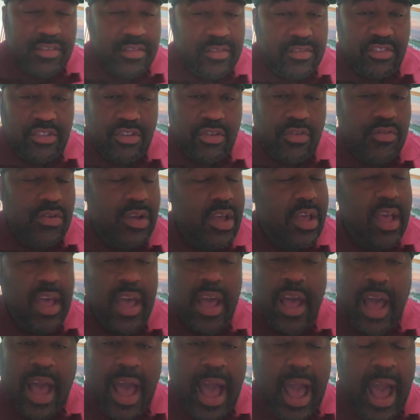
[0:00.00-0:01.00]
So
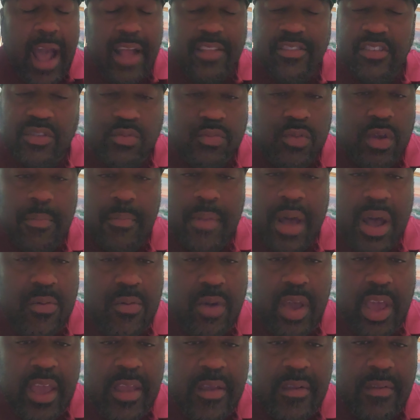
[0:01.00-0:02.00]
I just went my
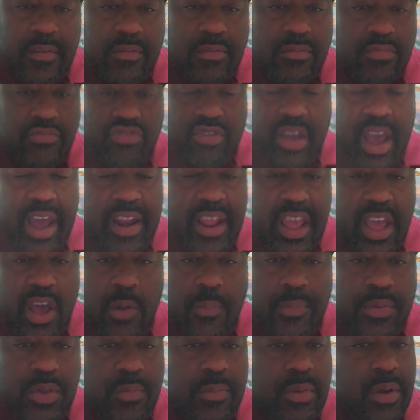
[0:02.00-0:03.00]
way. Try to
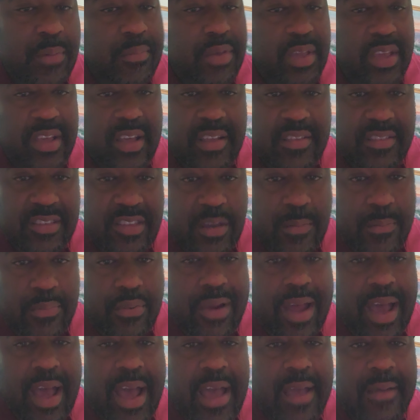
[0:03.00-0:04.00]
help you, but because of your
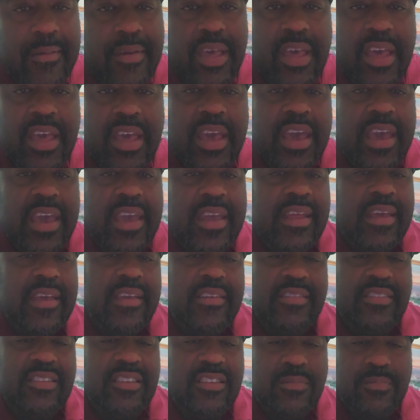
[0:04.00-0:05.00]
pride. And
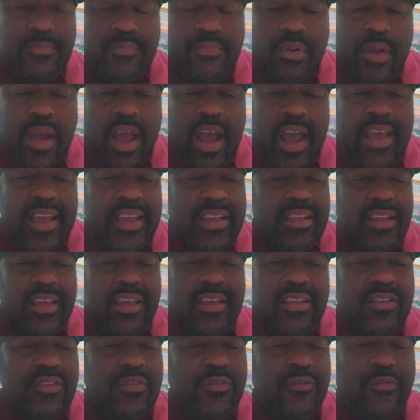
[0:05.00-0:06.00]
it's this pride,
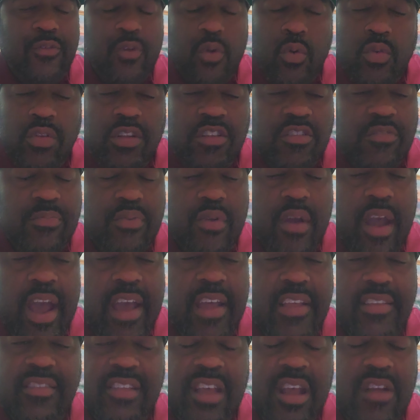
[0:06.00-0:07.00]
it's foolish
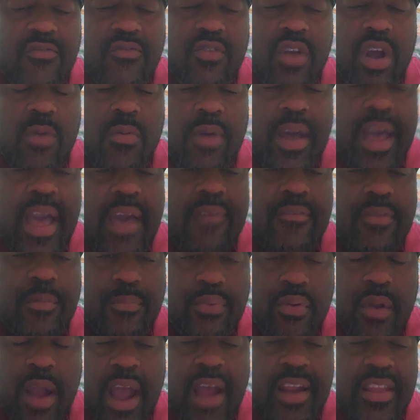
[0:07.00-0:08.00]
pride. It's nothing wrong with having
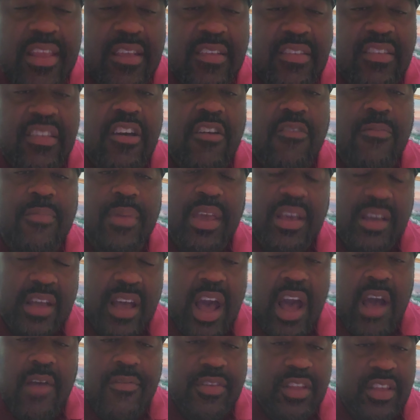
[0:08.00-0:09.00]
pride in yourself, being
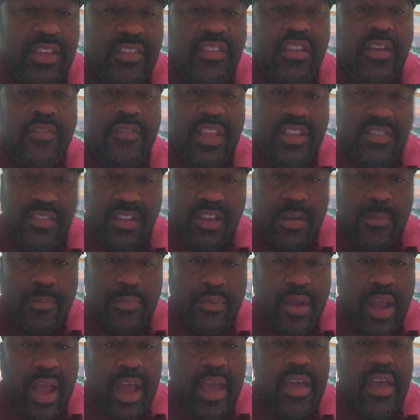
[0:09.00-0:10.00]
confident in yourself. That's good
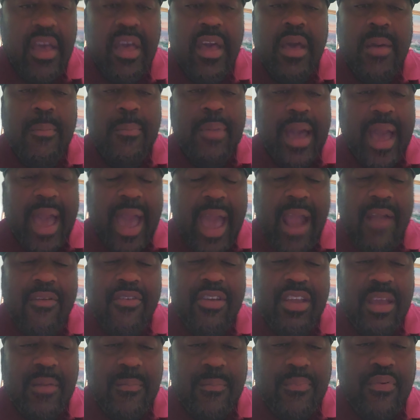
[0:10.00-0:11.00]
pride. But
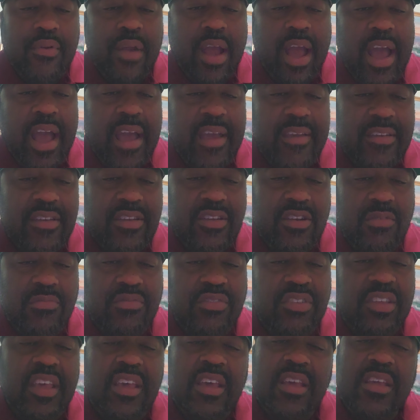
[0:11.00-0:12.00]
arrogant pride, you know what
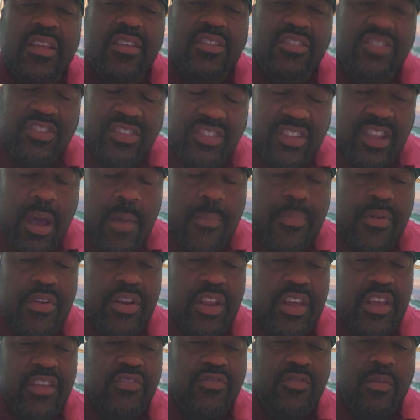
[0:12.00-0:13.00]
I'm saying?
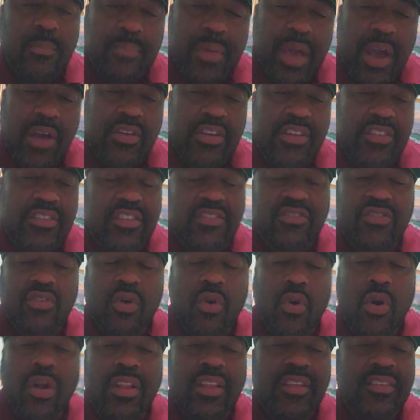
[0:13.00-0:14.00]
Stubbornness, rebelliousness,
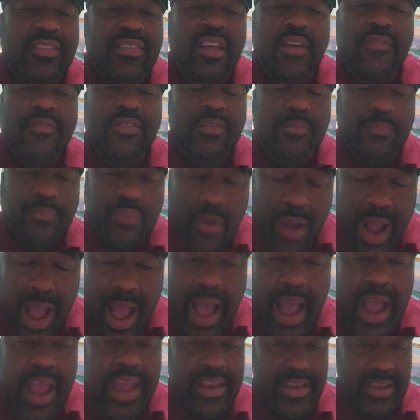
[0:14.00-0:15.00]
all this stuff is
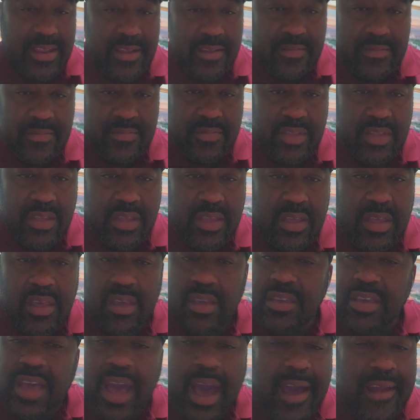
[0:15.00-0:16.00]
pride.
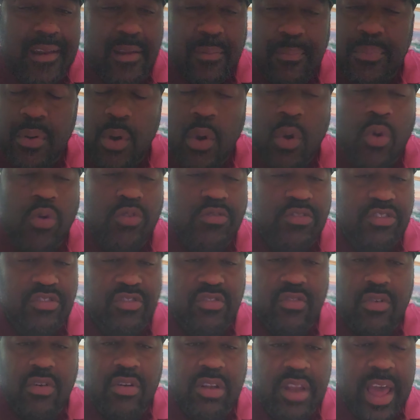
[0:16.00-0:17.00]
God
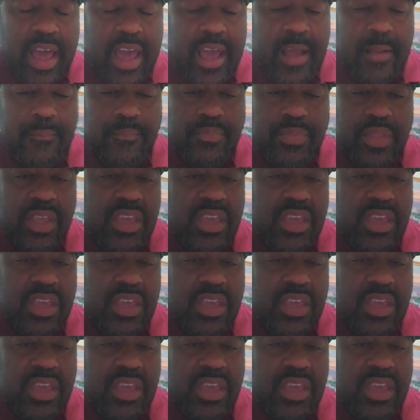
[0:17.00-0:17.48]
opposes all that.